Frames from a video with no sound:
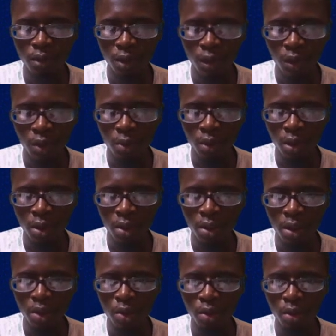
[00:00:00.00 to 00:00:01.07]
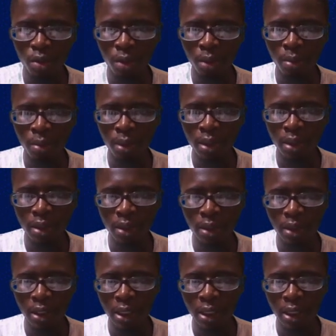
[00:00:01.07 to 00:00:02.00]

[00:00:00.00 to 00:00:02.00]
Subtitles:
So we just need to remember this,